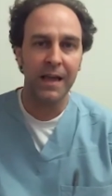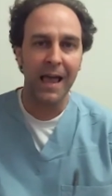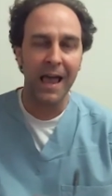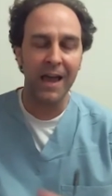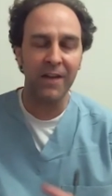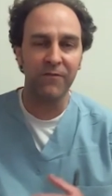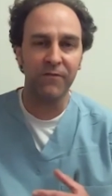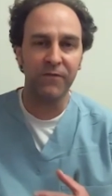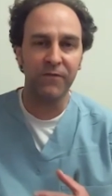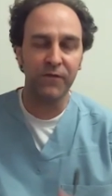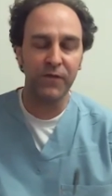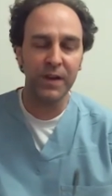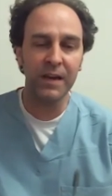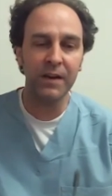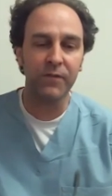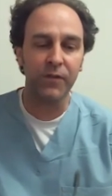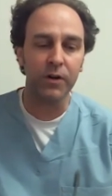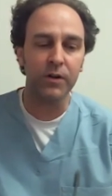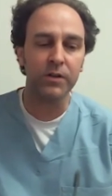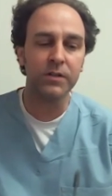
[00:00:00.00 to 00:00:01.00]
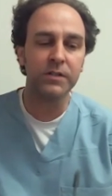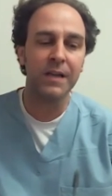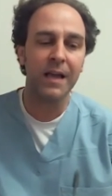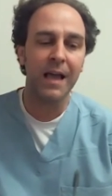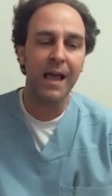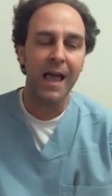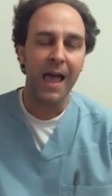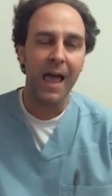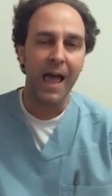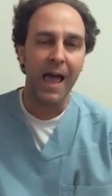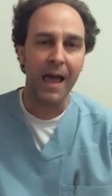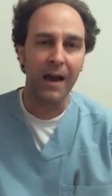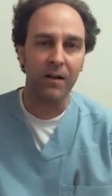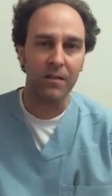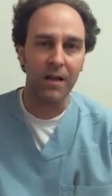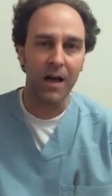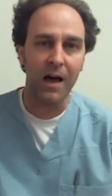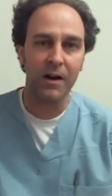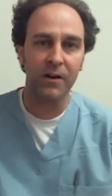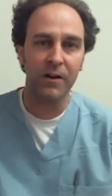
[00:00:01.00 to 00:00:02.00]
and fevers and a
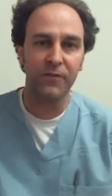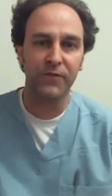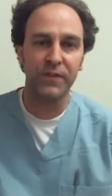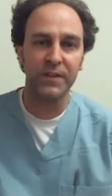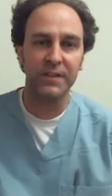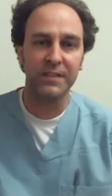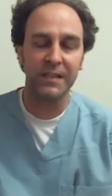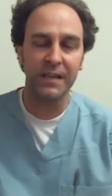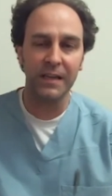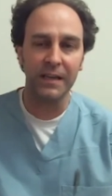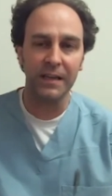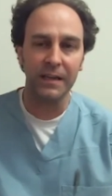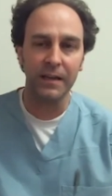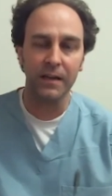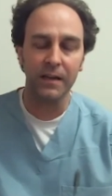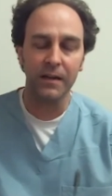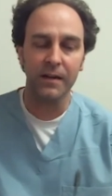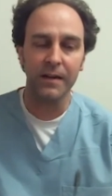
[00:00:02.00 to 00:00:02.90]
lot of fatigue.